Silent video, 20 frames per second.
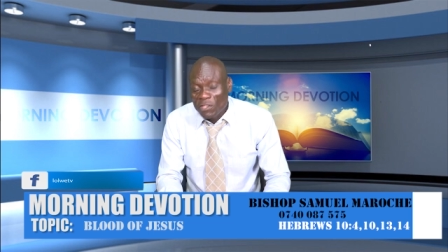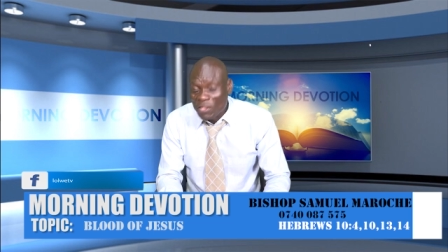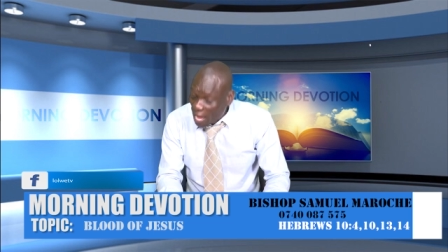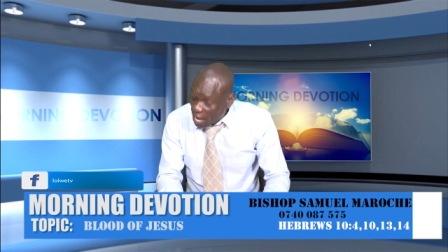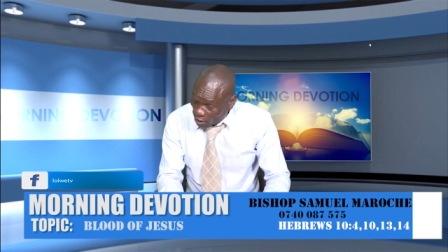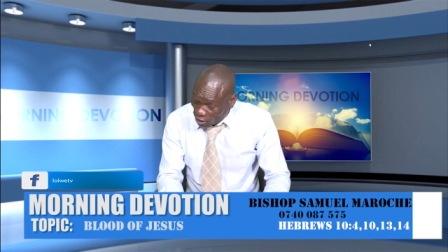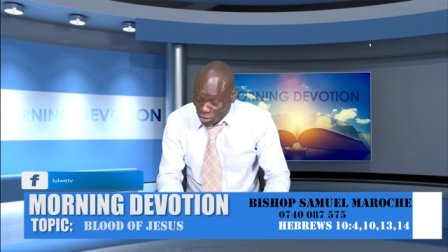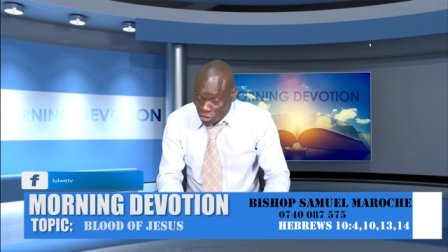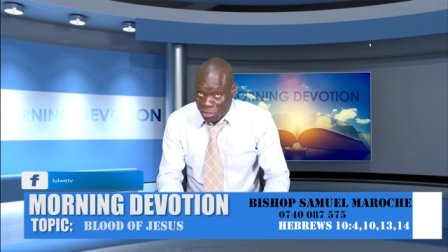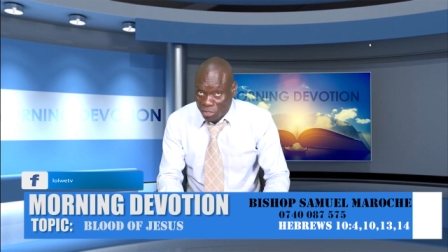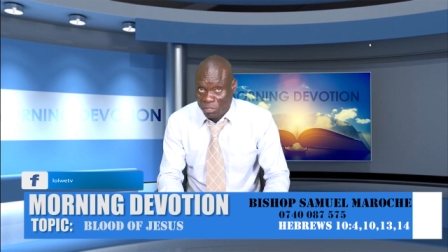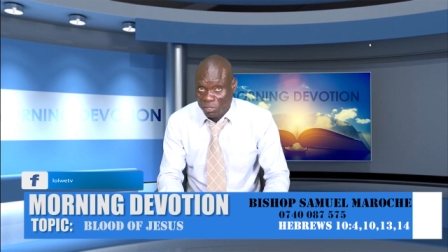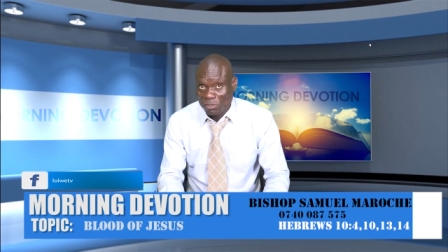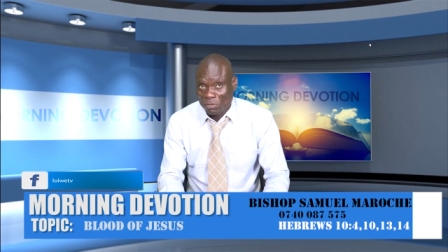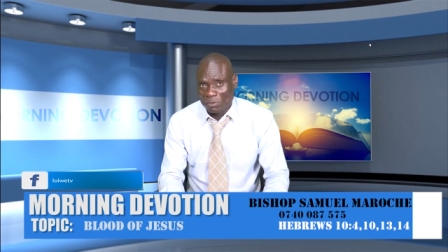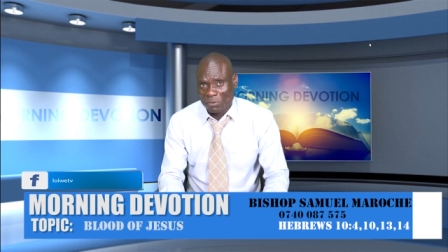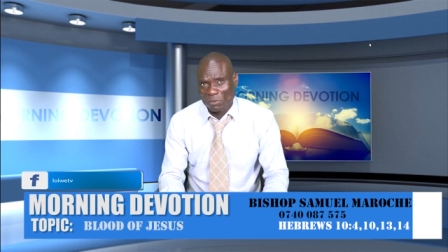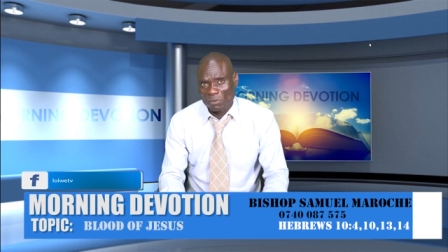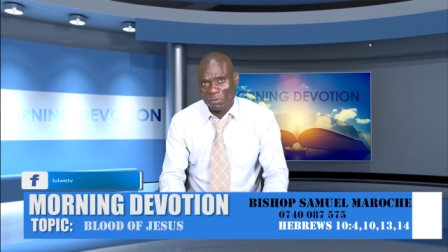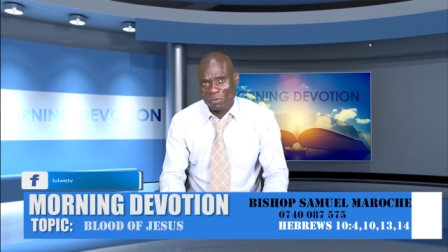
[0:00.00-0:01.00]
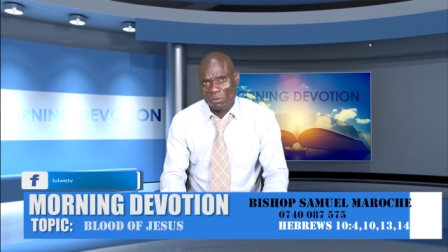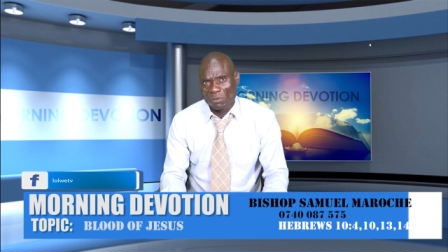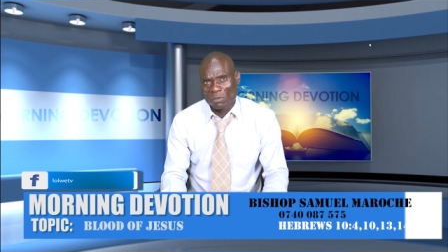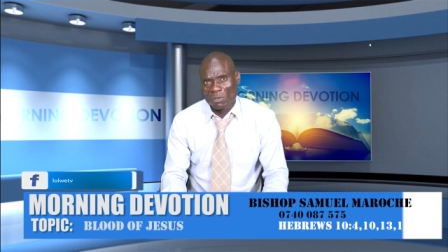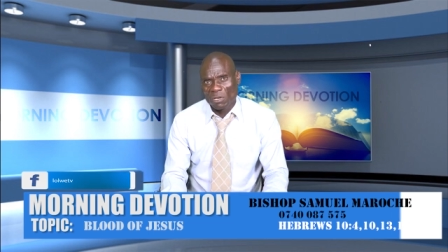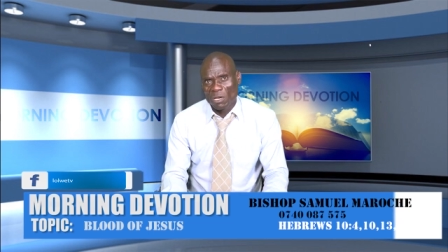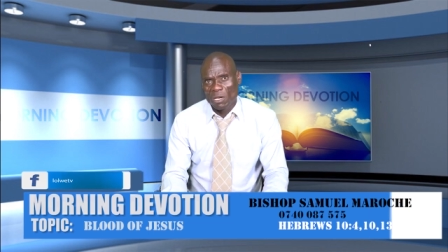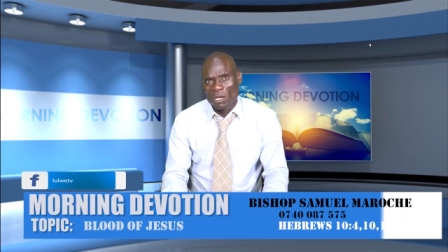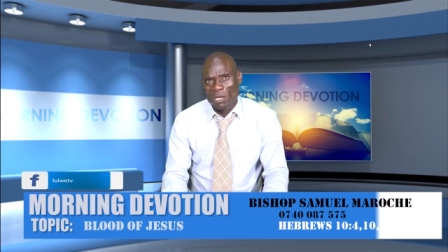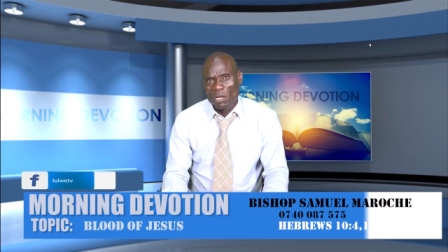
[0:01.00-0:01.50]
Yes.
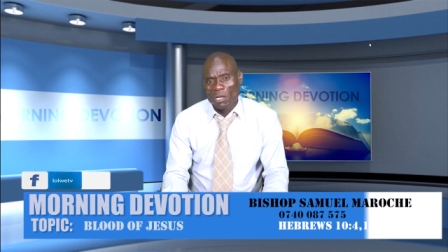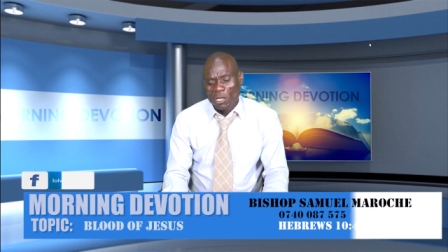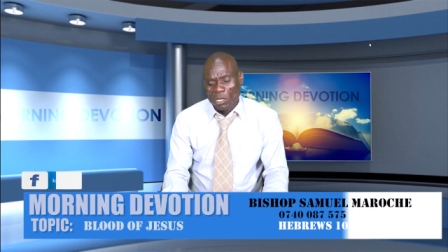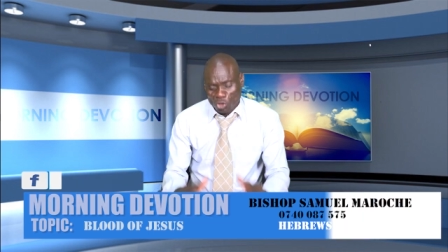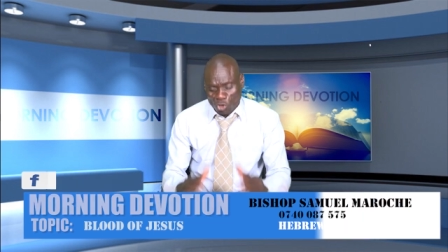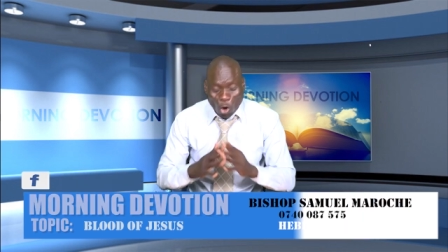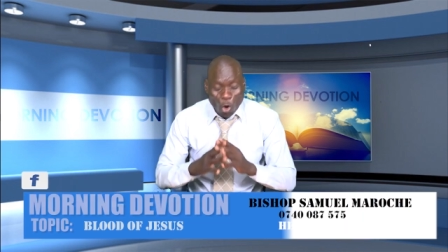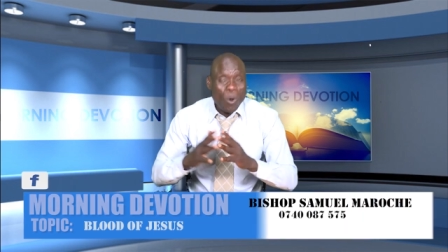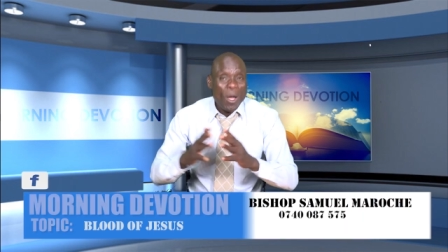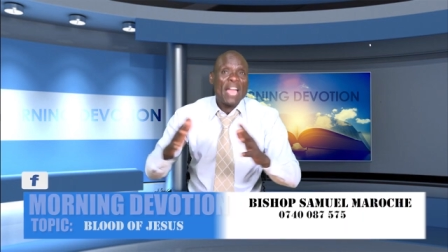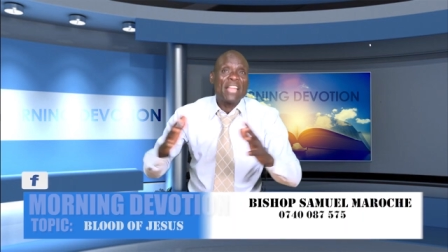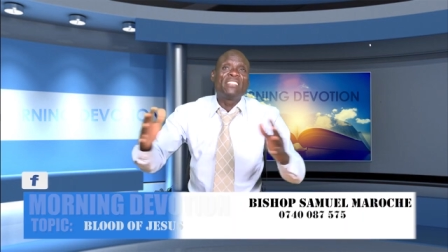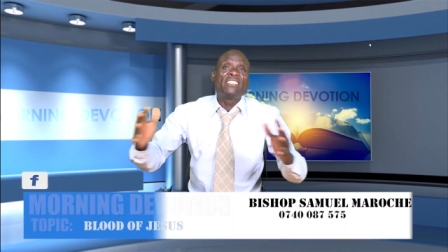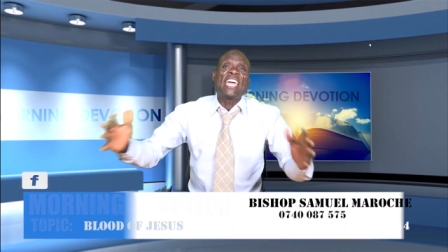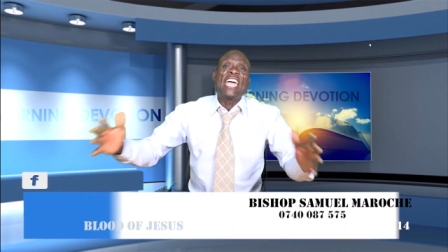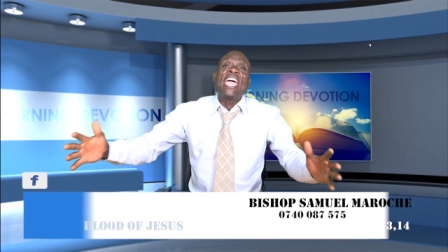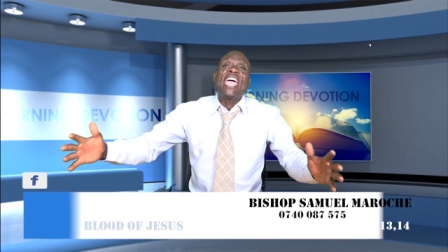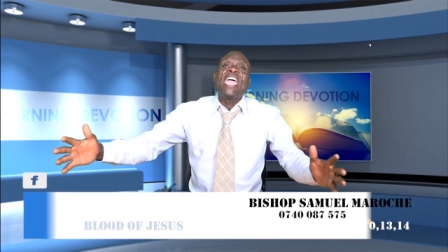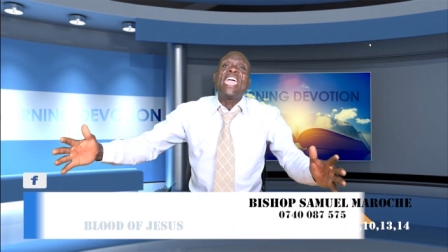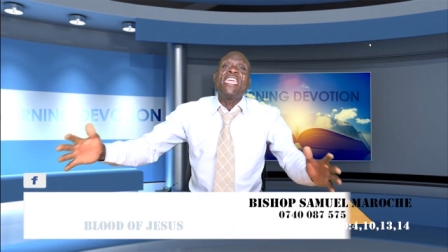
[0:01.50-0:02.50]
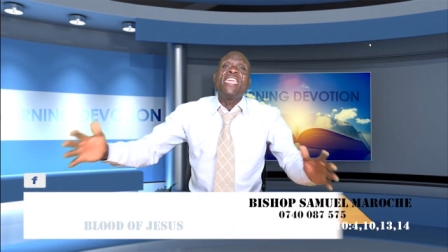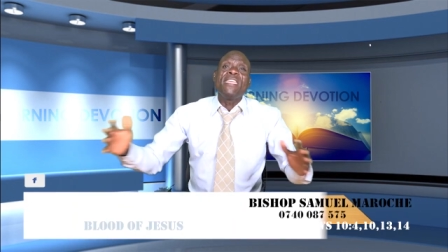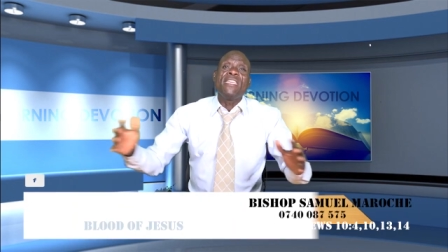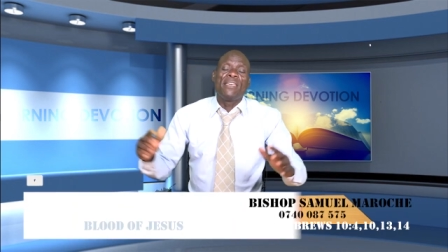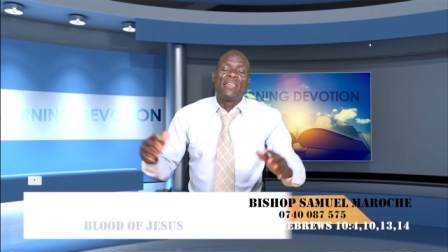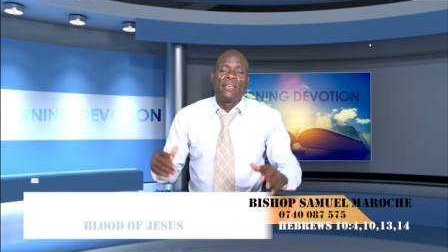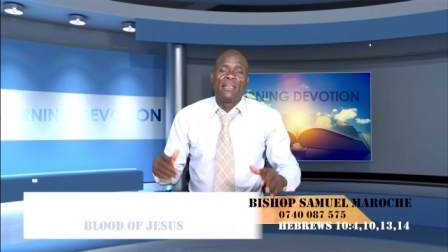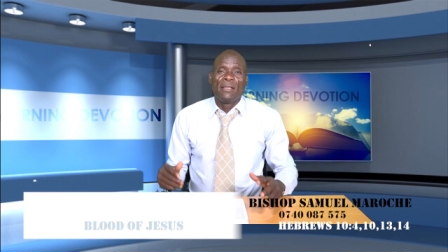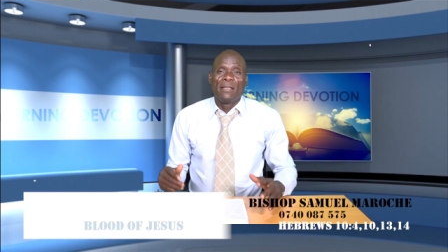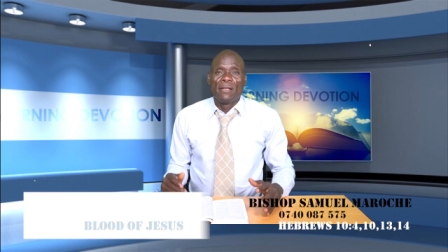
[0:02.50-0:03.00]
So one
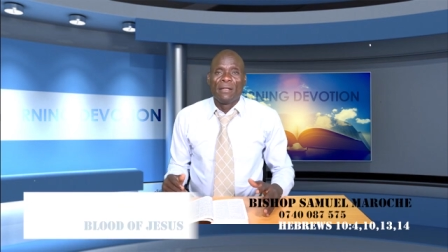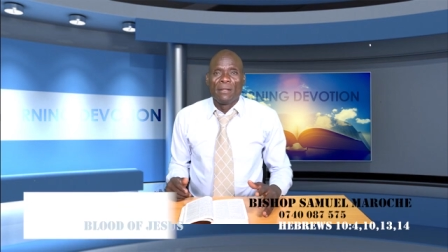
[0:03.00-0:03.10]
day,